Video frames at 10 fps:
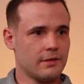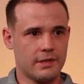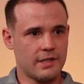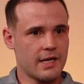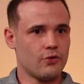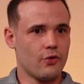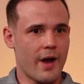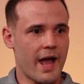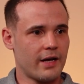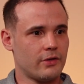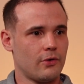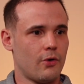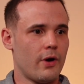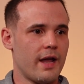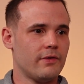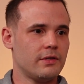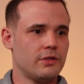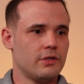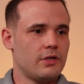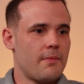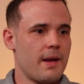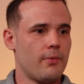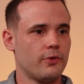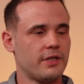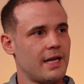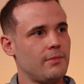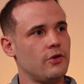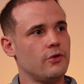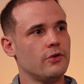send you around, or even the team you use.